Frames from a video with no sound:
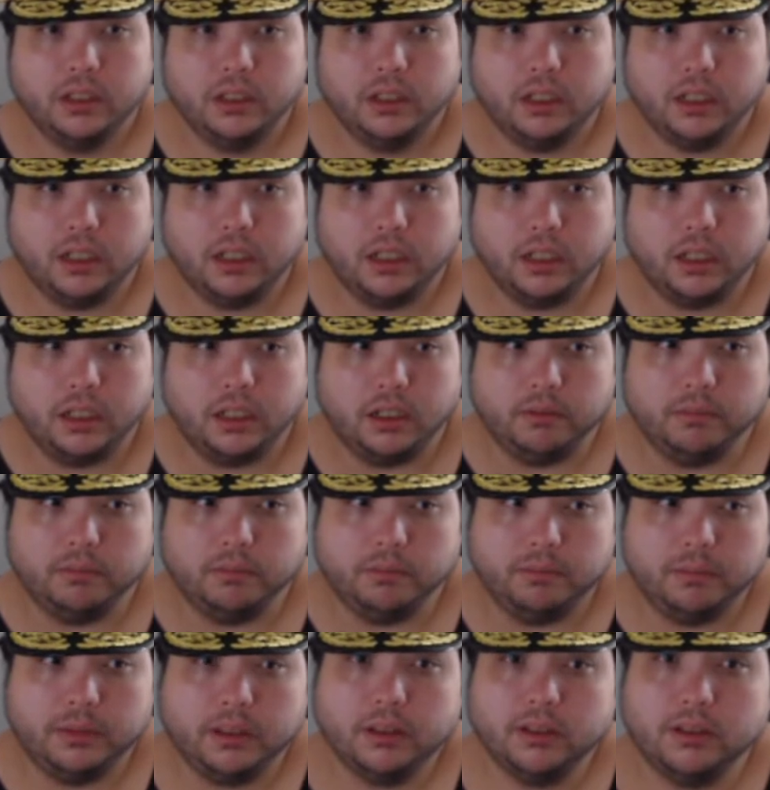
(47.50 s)
Um,
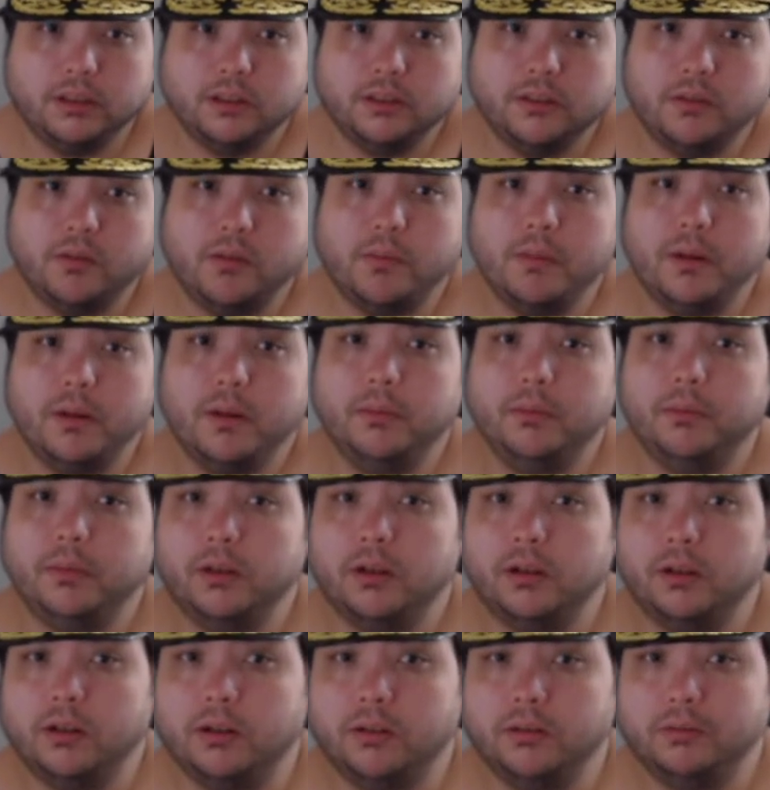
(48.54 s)
because I'm a member
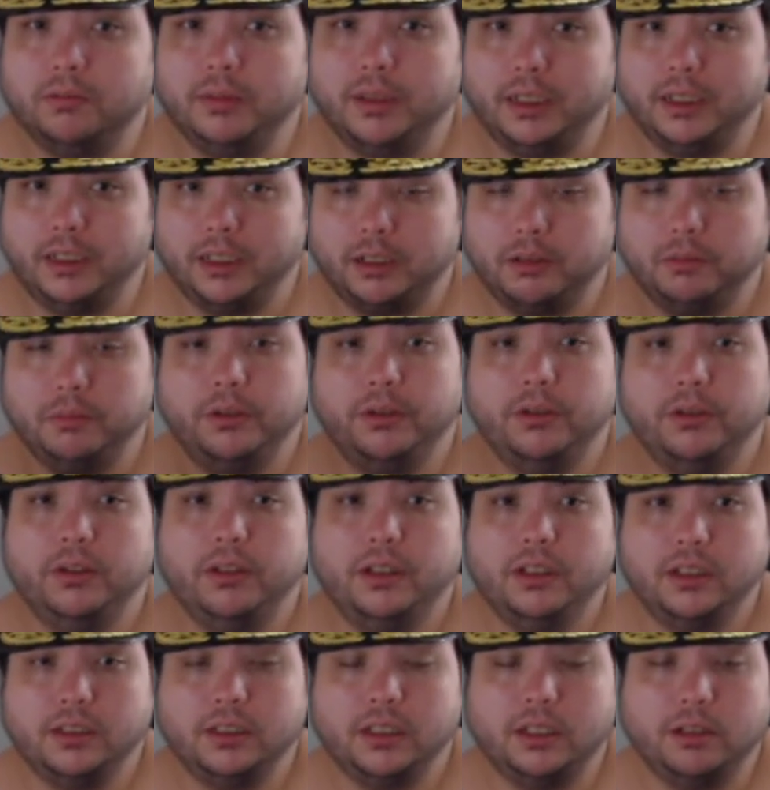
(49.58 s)
of many
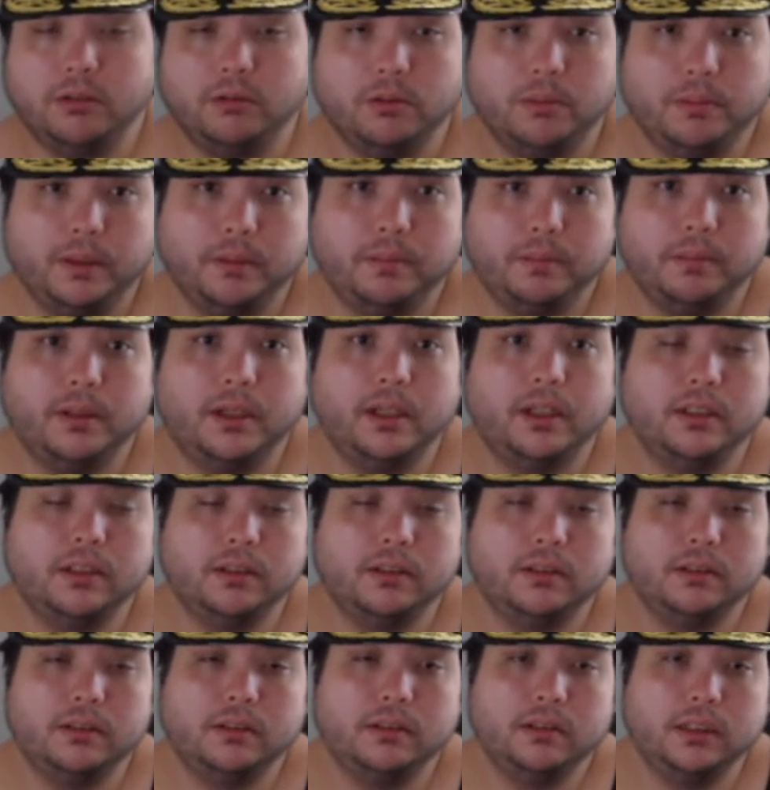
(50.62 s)
communities, I will be
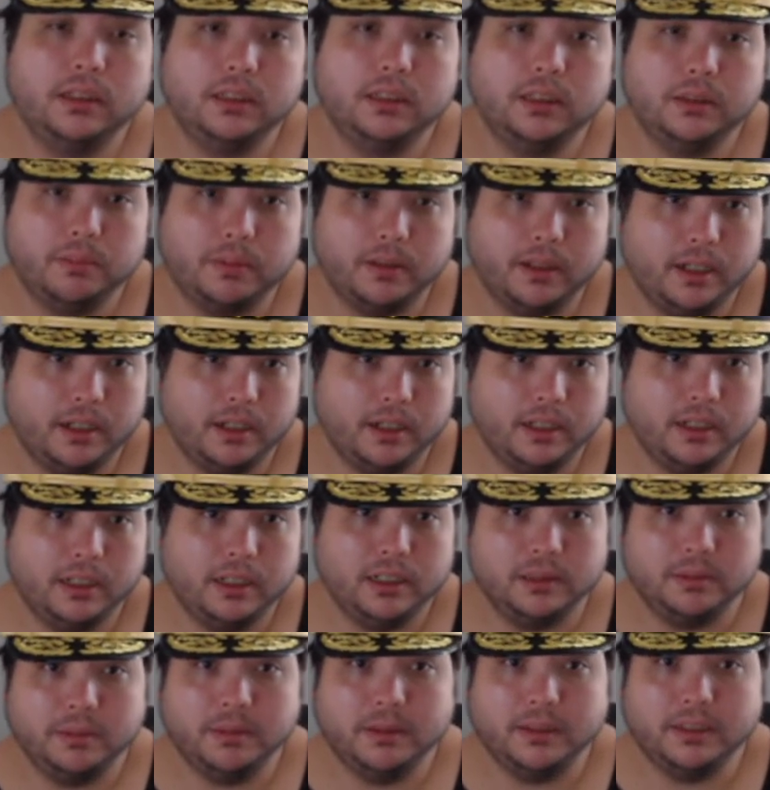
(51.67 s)
participating
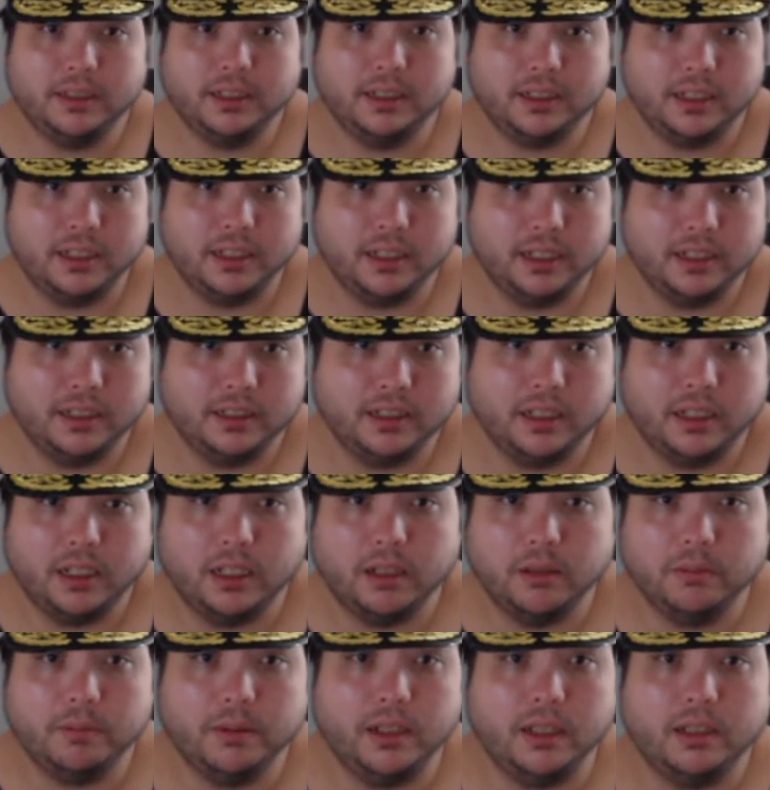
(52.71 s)
as best I can to
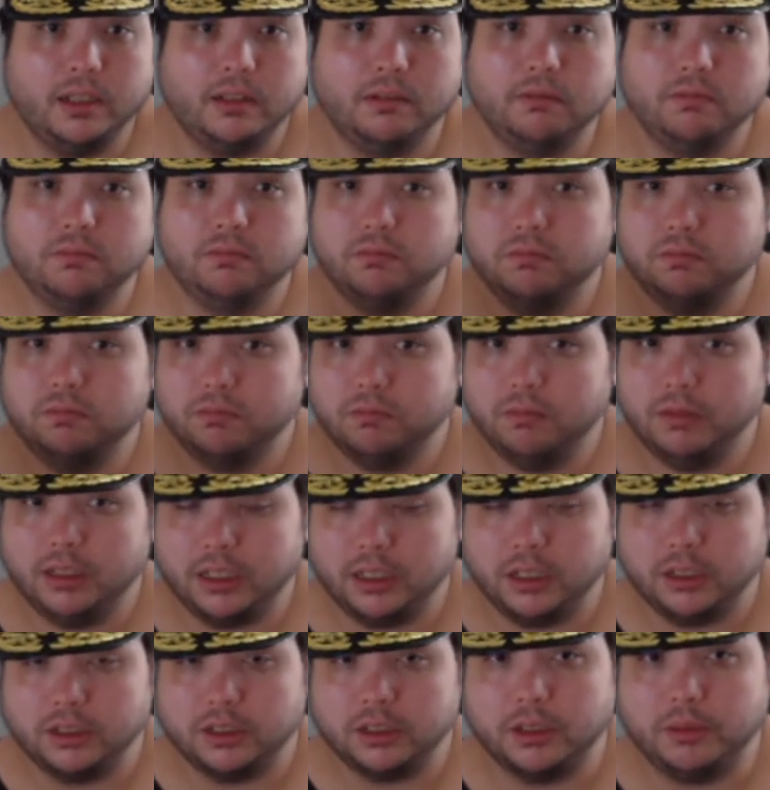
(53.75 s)
help out with
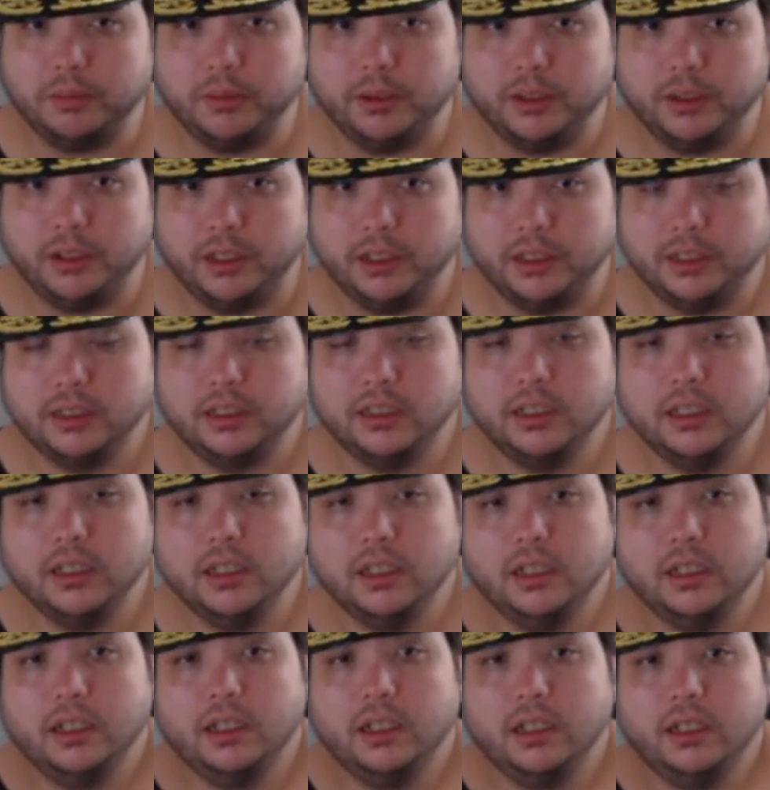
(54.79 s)
those communities.
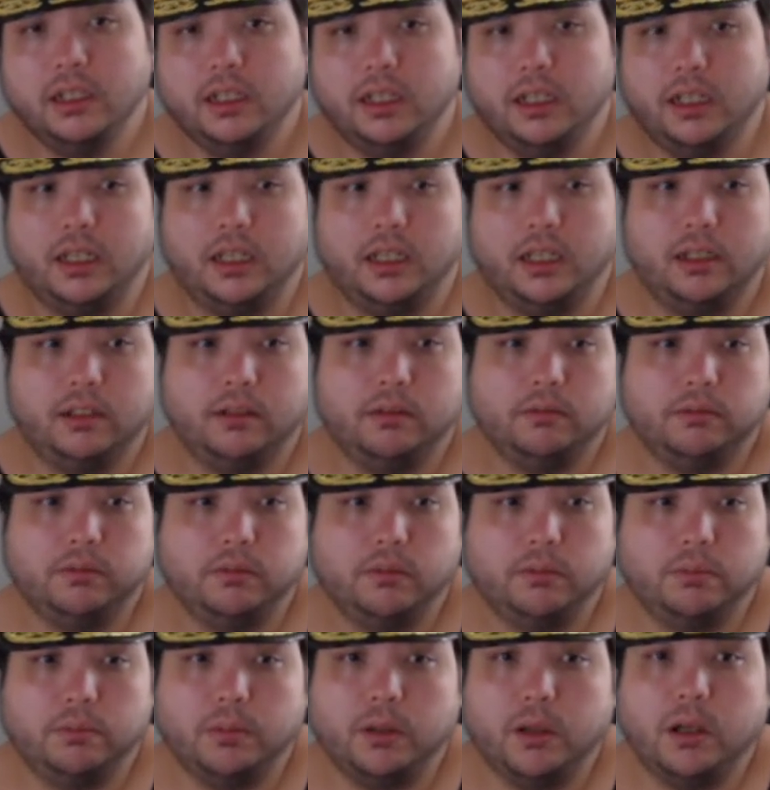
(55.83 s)
Um,
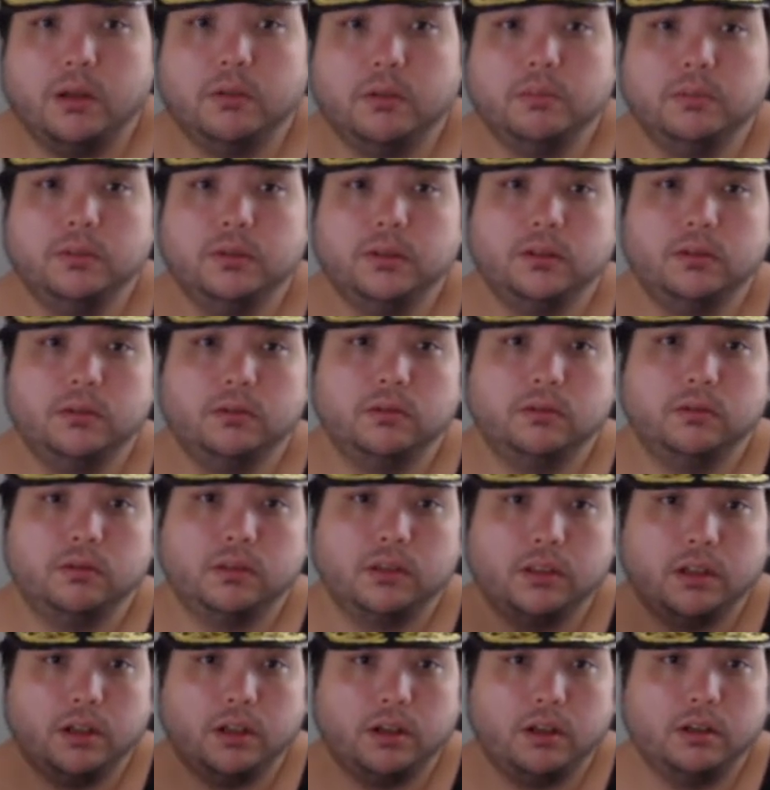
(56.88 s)
for Bob's,
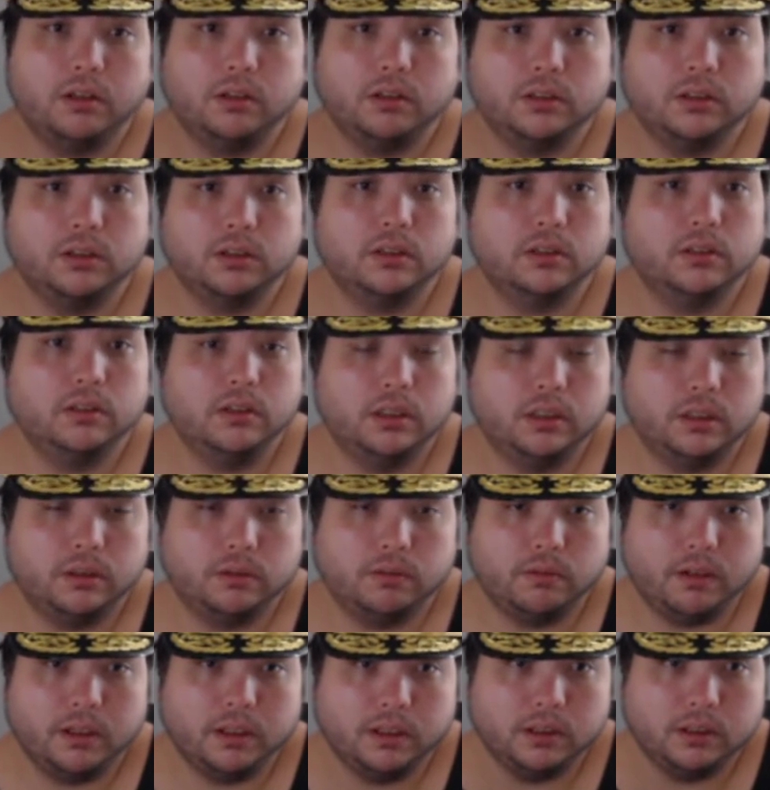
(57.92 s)
Cogs, as
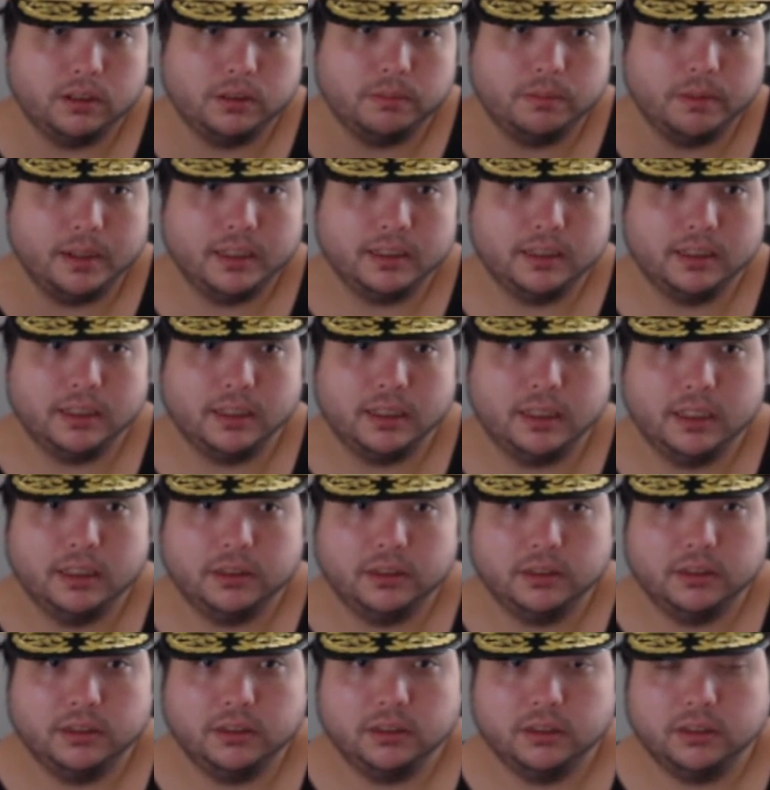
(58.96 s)
well as Mason
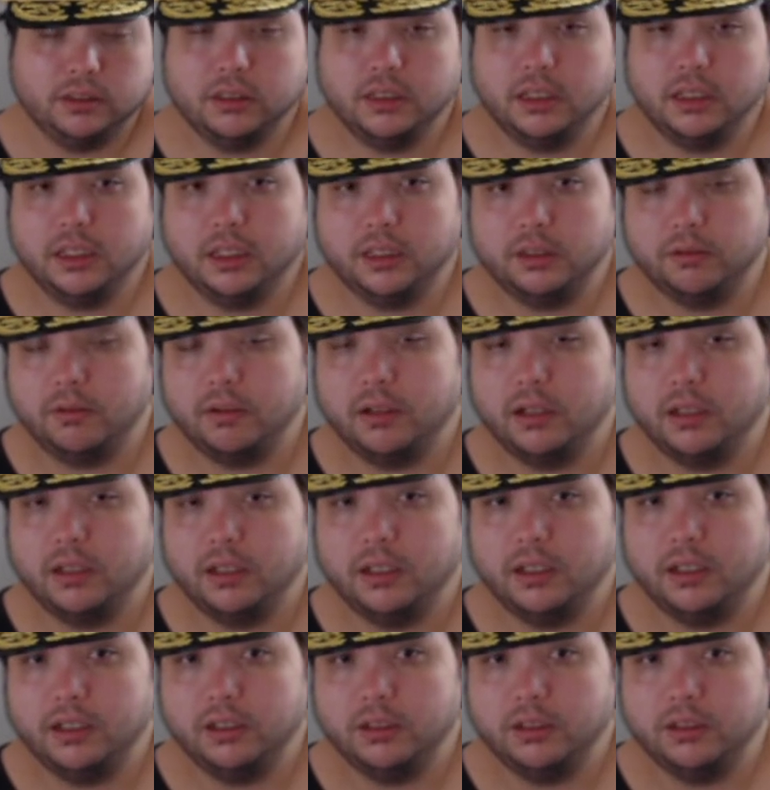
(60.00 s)
Legends, as well
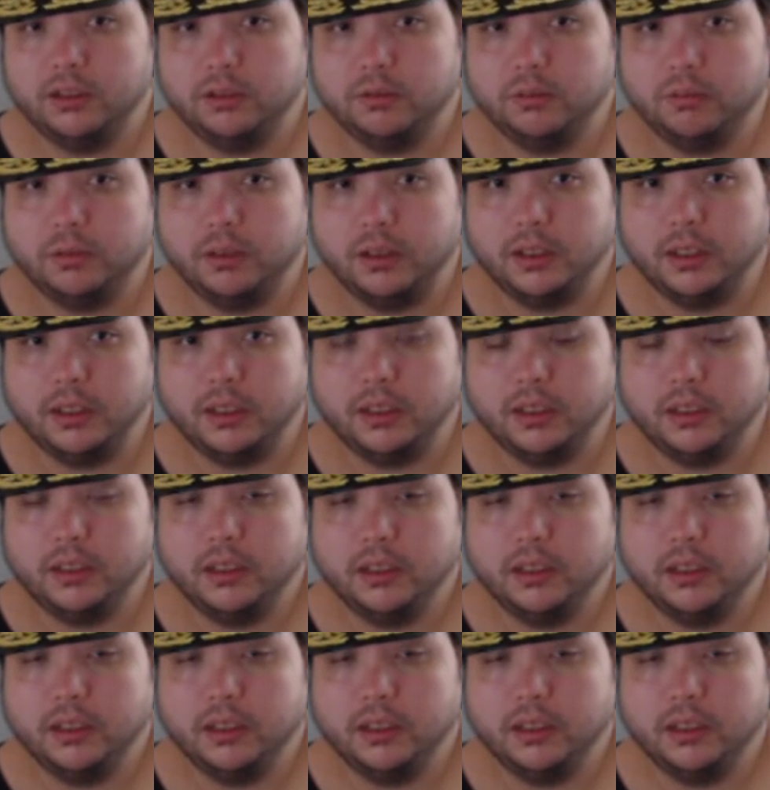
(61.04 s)
as my